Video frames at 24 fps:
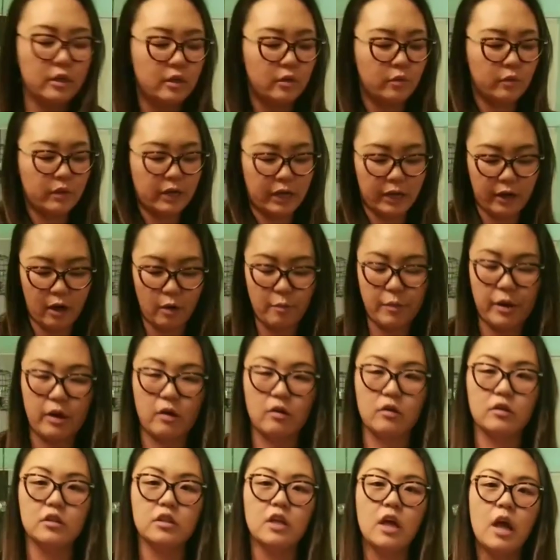We got our
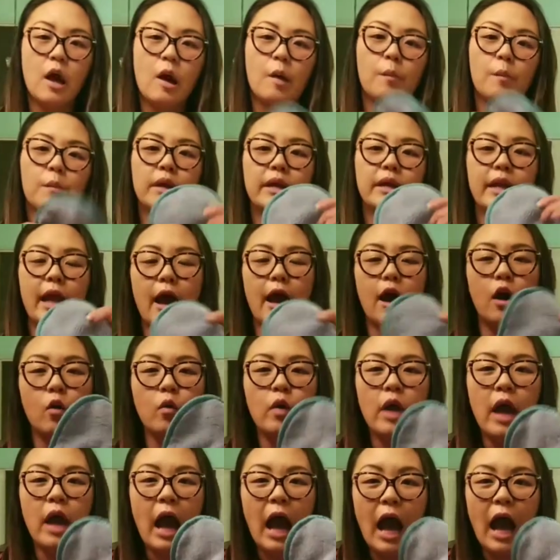mirrors, but now
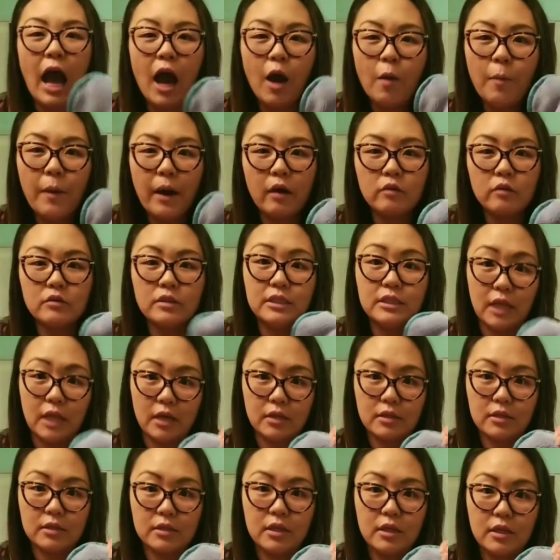how about
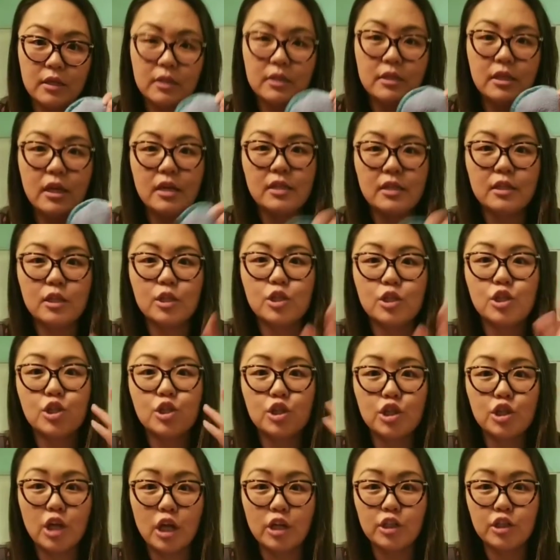dust? Dust is
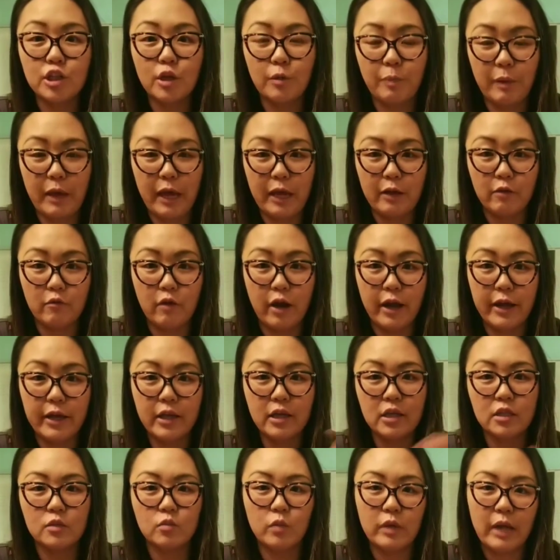such a pain, right?
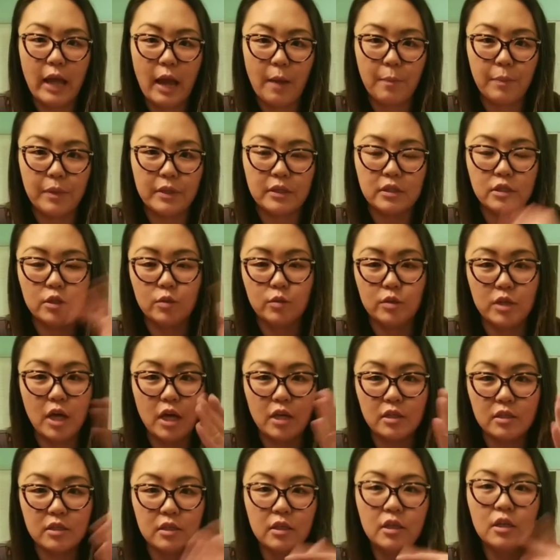Because what happens? You
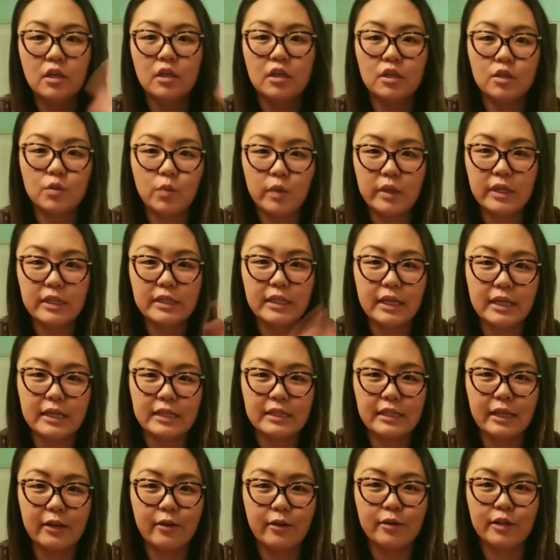dust, 20 seconds
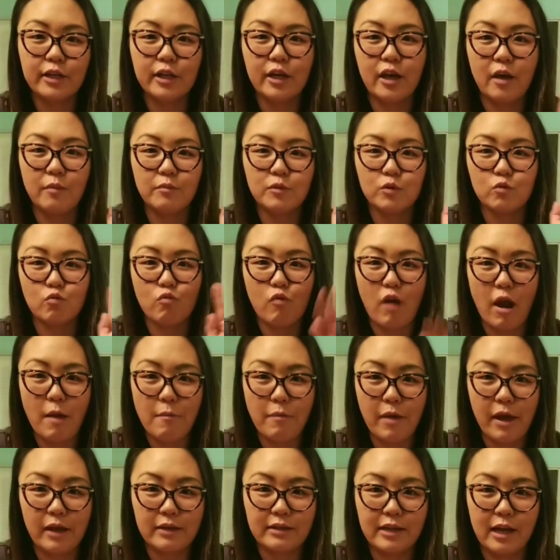later it comes right
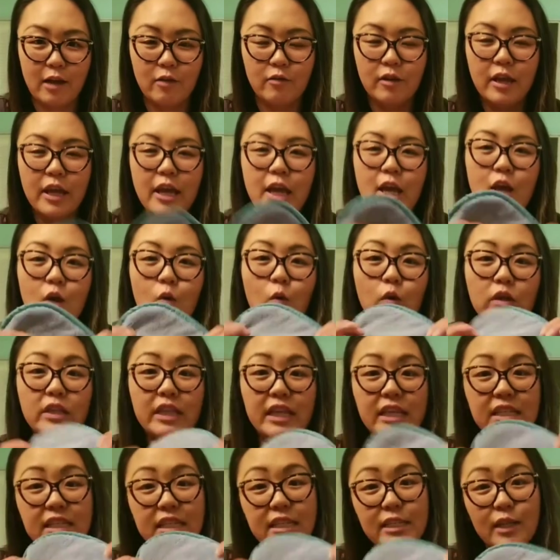back down. Well,
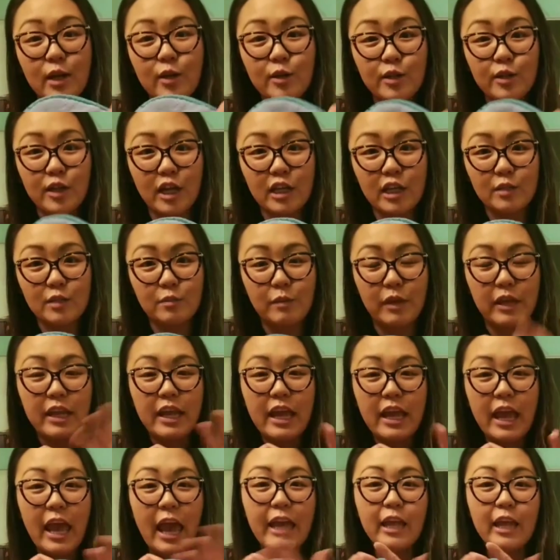this is our dust mitt,
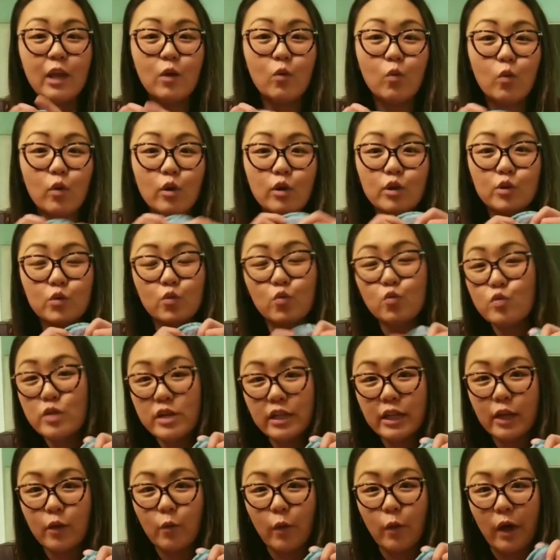and it works
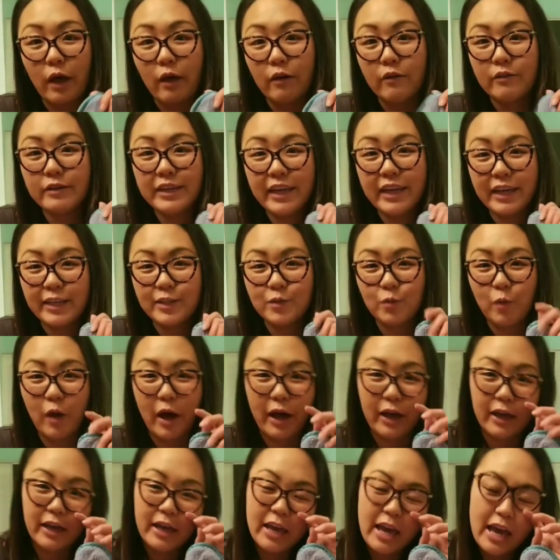really well. Guess why?
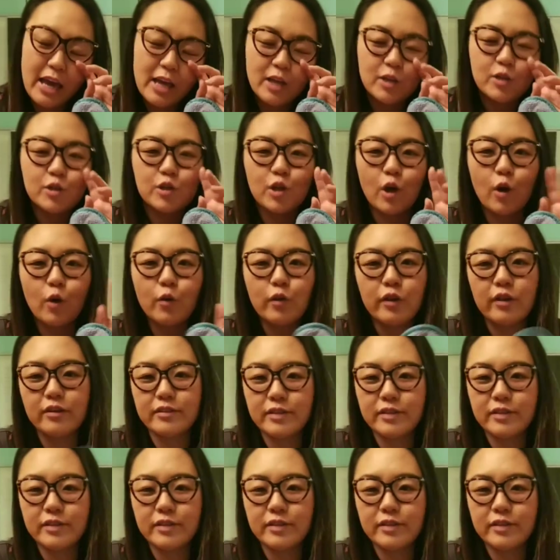So there's